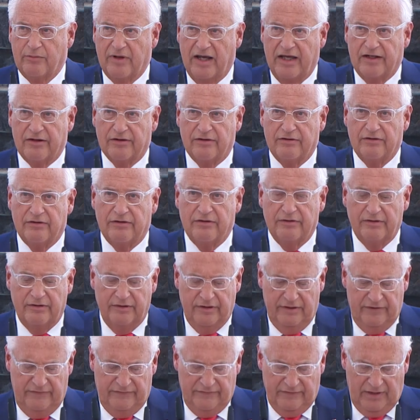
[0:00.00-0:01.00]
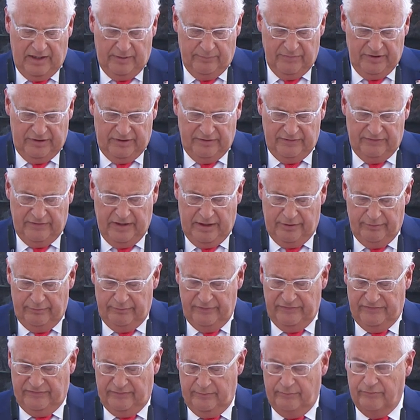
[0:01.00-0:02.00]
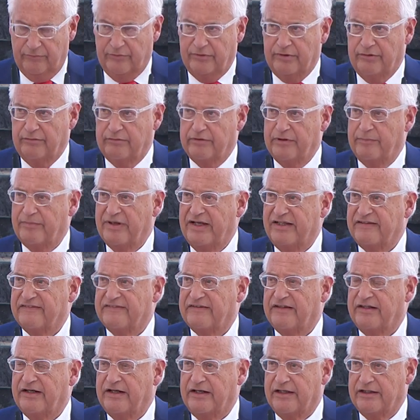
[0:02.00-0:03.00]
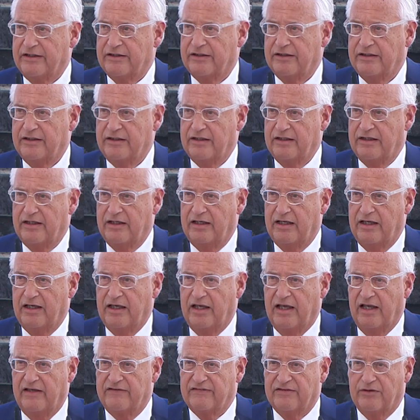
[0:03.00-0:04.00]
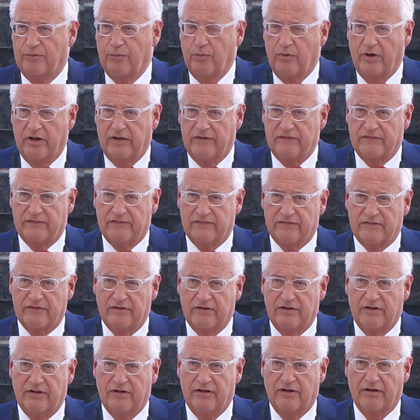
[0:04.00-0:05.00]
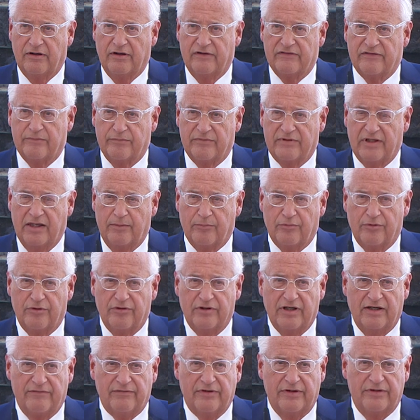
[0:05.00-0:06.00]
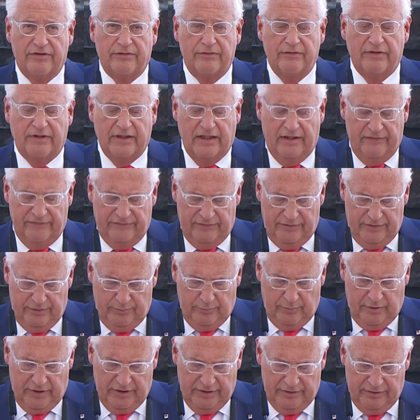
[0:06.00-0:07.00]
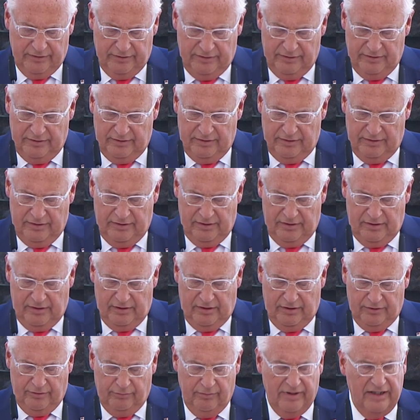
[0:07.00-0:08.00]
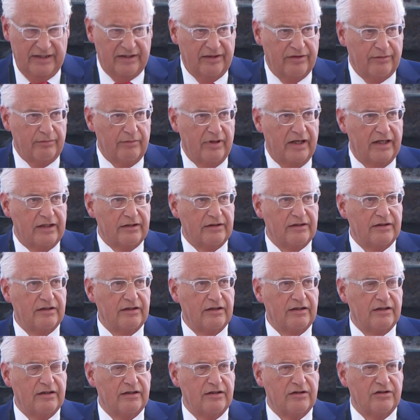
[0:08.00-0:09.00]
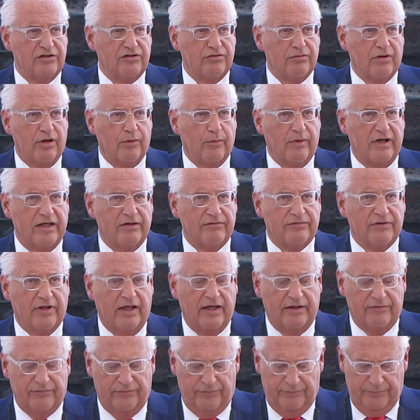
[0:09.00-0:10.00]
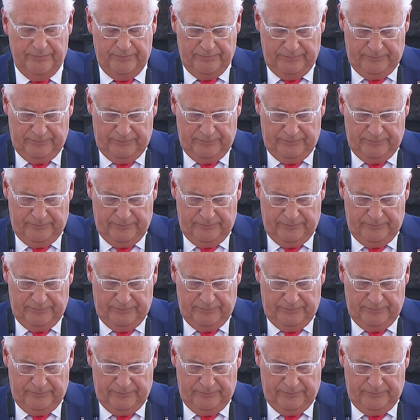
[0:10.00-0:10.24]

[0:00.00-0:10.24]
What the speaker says: radical Islamic terrorism remains today, as it was on September 11th, 2001, a great threat to our way of life.